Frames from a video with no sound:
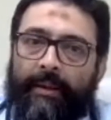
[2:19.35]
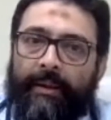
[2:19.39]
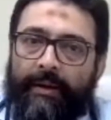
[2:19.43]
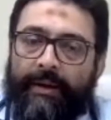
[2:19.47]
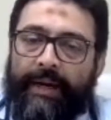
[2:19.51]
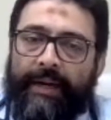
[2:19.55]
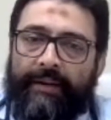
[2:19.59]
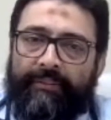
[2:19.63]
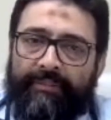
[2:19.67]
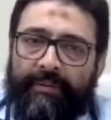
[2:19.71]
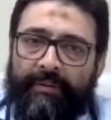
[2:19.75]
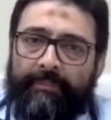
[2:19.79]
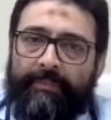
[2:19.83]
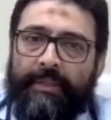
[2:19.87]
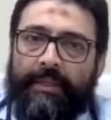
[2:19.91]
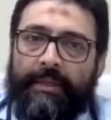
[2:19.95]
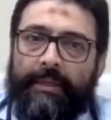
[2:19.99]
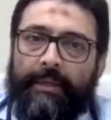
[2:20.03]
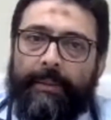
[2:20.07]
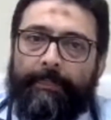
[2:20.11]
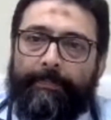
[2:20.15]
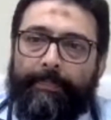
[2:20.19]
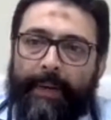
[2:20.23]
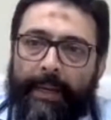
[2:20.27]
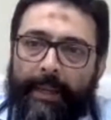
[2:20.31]
right from
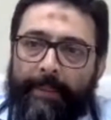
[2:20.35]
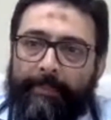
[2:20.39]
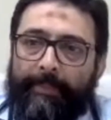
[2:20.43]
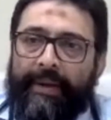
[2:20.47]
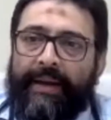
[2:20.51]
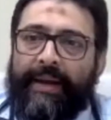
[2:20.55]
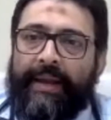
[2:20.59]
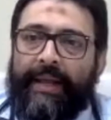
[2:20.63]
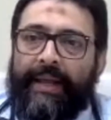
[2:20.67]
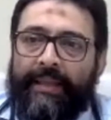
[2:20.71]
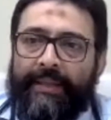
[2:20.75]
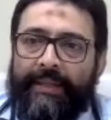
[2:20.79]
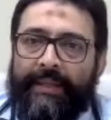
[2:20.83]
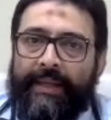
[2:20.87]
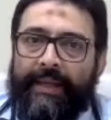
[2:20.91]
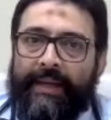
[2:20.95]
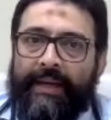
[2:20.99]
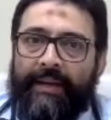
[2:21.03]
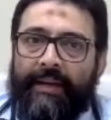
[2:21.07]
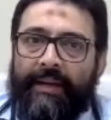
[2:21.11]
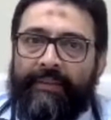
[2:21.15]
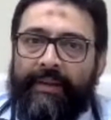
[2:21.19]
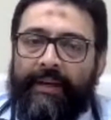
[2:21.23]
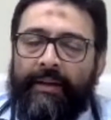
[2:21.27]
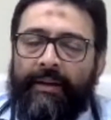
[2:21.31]
the primary
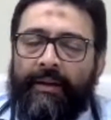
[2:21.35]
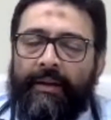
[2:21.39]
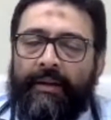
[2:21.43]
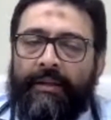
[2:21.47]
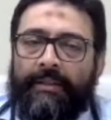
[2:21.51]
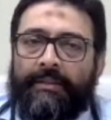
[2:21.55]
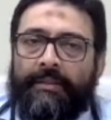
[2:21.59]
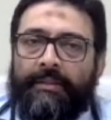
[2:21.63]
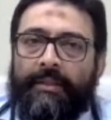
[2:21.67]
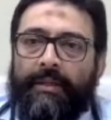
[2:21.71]
healthcare level